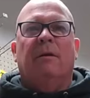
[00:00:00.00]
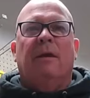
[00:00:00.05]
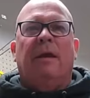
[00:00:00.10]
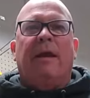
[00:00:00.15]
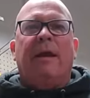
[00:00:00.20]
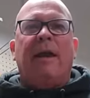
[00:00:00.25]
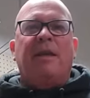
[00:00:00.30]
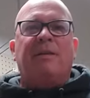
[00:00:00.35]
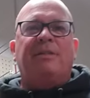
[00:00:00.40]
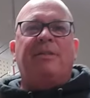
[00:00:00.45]

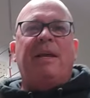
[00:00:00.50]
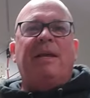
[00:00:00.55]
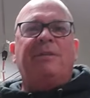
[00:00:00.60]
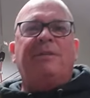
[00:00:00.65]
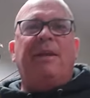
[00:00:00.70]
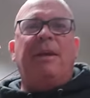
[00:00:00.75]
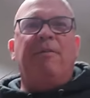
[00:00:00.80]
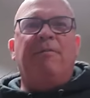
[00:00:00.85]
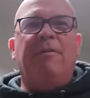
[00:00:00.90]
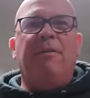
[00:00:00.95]
Hey guys, thanks
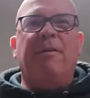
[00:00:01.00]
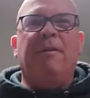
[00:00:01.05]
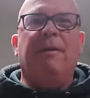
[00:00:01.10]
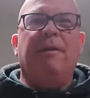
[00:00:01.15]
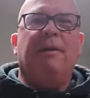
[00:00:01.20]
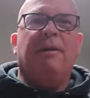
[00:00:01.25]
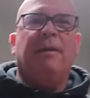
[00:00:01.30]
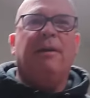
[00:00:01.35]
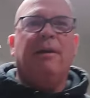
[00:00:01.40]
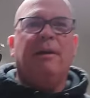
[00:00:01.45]
Dave.
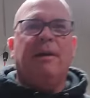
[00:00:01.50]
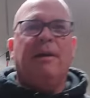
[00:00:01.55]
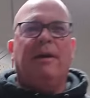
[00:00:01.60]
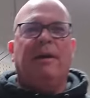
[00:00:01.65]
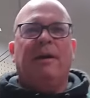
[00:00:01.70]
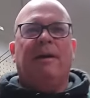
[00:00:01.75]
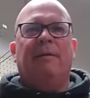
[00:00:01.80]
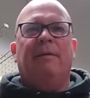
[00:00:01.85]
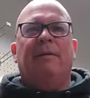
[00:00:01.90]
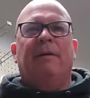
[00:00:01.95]

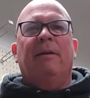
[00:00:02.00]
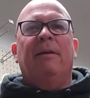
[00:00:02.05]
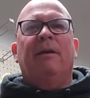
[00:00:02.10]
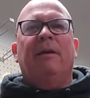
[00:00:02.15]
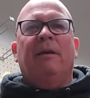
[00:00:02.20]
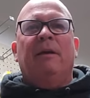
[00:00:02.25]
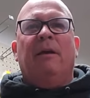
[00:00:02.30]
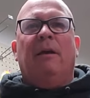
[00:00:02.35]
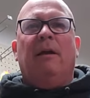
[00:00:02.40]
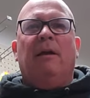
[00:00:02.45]
A
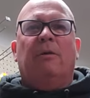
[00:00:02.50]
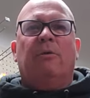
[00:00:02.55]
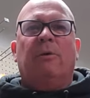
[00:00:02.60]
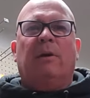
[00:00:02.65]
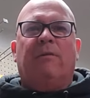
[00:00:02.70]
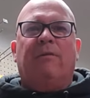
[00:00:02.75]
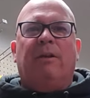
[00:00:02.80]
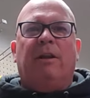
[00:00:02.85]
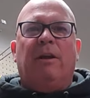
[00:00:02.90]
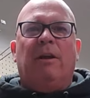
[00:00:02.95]

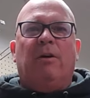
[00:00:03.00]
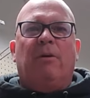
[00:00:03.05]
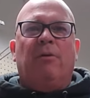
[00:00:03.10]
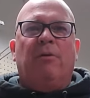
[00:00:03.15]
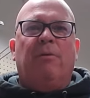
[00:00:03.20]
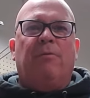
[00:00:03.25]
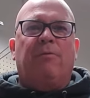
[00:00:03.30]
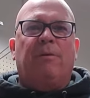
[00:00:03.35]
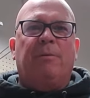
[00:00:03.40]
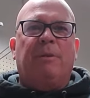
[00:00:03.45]
quick
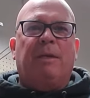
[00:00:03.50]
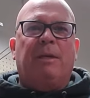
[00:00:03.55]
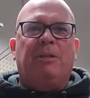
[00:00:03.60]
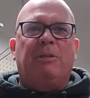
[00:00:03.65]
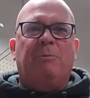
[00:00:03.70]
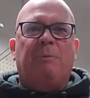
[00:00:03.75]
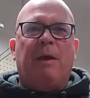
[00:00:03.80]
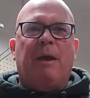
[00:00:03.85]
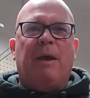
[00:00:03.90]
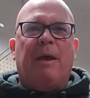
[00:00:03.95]
video from the
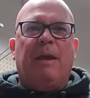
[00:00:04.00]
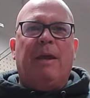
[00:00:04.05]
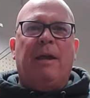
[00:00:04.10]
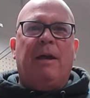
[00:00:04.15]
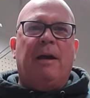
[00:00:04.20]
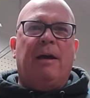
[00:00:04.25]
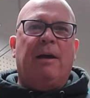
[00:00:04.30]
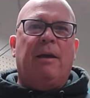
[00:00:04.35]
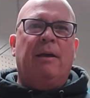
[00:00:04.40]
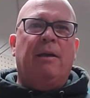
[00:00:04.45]
East Bay
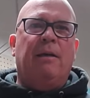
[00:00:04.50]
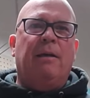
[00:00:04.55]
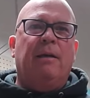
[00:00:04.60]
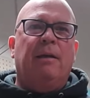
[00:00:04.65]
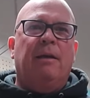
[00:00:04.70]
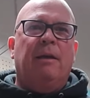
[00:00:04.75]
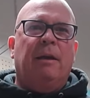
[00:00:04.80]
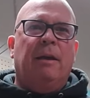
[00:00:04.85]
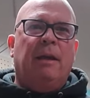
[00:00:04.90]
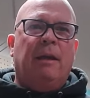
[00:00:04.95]

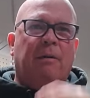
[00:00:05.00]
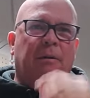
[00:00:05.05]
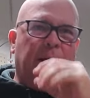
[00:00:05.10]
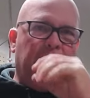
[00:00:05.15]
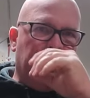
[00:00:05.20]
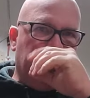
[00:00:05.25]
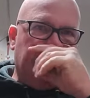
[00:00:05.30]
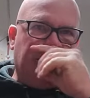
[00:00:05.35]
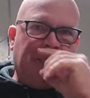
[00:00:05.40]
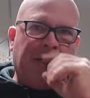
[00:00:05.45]

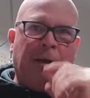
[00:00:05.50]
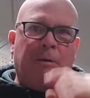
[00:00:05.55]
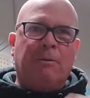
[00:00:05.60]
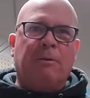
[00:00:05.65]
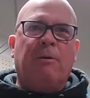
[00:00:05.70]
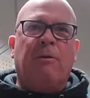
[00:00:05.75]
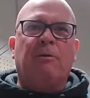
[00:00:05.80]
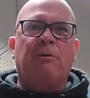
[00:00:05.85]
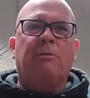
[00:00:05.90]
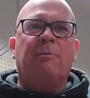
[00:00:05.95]
area,
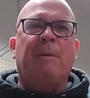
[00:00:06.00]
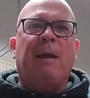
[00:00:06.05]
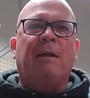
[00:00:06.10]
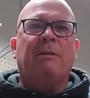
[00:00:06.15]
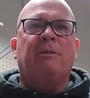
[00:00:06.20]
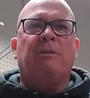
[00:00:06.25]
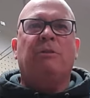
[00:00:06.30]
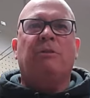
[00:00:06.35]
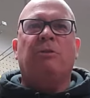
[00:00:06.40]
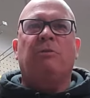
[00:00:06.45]
South Coast,
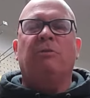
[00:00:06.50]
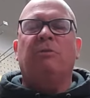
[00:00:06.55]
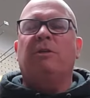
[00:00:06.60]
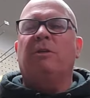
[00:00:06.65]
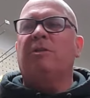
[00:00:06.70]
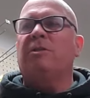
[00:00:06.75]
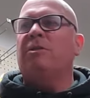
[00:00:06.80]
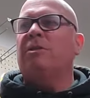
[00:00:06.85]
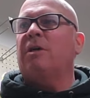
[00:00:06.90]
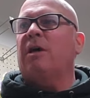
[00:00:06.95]

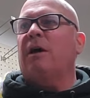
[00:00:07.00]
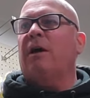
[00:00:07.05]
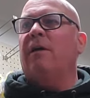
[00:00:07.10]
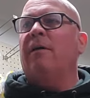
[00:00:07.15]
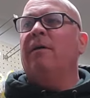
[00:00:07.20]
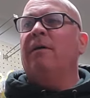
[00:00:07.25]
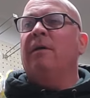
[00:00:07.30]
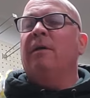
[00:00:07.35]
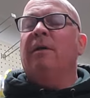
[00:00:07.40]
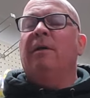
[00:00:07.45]
Massachusetts.
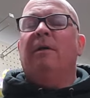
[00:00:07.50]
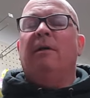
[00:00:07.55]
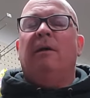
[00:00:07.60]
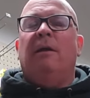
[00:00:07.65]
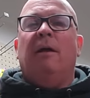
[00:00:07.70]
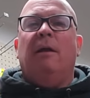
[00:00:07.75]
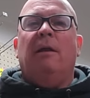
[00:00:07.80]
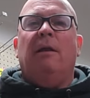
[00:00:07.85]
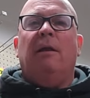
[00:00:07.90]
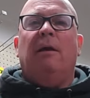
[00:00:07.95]

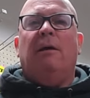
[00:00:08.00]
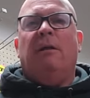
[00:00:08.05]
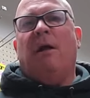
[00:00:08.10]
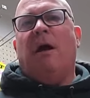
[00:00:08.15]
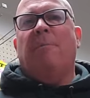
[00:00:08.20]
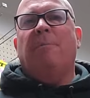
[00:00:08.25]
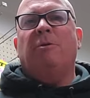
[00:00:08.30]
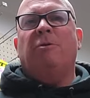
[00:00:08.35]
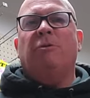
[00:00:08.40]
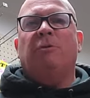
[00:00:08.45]
Had an
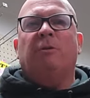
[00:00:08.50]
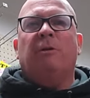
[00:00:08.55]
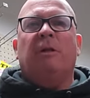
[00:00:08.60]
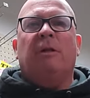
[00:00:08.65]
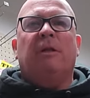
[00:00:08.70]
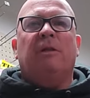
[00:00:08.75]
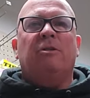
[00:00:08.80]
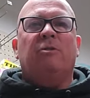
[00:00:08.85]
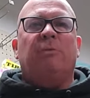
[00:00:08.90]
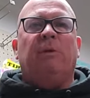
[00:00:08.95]
opportunity
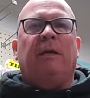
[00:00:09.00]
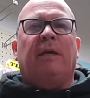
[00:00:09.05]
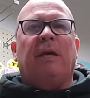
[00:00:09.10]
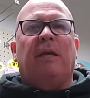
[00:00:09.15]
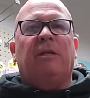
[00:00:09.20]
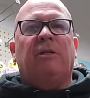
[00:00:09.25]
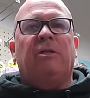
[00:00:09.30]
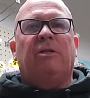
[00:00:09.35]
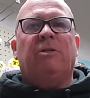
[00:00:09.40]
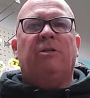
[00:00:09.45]
this
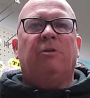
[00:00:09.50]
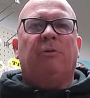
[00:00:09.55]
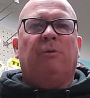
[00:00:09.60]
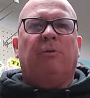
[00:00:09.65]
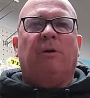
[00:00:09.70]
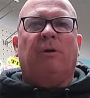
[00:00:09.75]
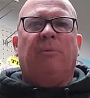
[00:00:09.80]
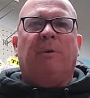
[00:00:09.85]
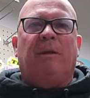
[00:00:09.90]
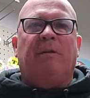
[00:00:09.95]
weekend to just do a
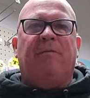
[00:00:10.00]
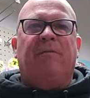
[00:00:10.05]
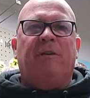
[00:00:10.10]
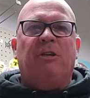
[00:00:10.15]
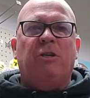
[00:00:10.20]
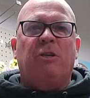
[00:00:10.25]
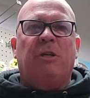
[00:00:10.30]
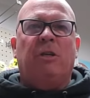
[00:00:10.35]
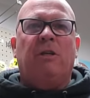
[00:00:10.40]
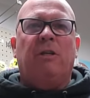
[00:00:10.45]
little bit of
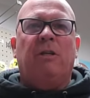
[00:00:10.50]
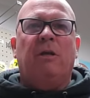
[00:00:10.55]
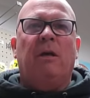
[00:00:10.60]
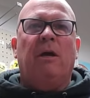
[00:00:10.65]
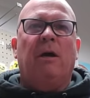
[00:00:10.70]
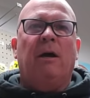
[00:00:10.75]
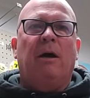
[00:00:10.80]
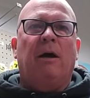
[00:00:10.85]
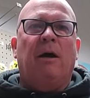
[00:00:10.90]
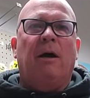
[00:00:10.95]
fishing.
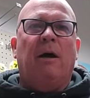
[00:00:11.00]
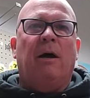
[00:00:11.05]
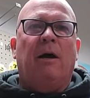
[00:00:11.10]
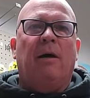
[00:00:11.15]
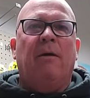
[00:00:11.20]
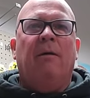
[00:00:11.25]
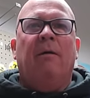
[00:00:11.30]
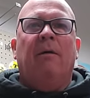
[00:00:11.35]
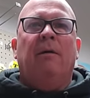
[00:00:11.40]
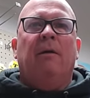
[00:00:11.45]

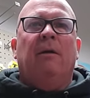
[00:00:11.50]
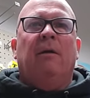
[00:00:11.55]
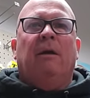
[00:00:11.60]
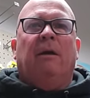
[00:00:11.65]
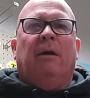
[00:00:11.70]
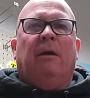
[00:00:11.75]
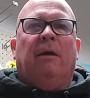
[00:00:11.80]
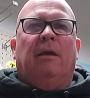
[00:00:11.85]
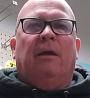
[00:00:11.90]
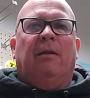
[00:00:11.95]

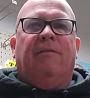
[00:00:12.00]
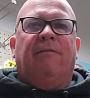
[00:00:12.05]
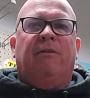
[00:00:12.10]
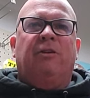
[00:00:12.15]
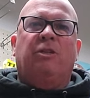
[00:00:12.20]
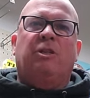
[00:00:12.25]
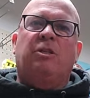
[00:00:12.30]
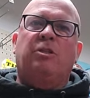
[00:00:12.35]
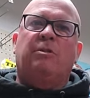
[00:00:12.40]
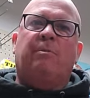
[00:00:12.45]
And I
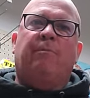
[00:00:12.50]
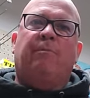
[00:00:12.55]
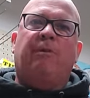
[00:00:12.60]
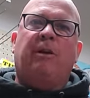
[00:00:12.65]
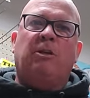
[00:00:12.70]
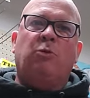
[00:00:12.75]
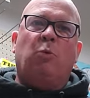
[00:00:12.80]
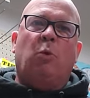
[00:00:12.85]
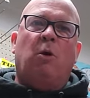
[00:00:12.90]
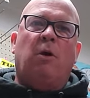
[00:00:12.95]
fished in some
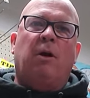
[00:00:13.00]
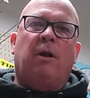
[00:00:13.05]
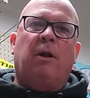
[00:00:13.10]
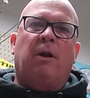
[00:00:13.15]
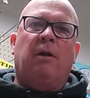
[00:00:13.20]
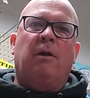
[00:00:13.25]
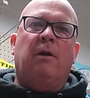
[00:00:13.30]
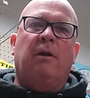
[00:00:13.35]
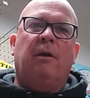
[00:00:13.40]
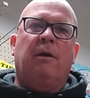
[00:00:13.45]
fresh
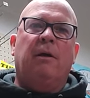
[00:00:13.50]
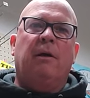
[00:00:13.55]
water.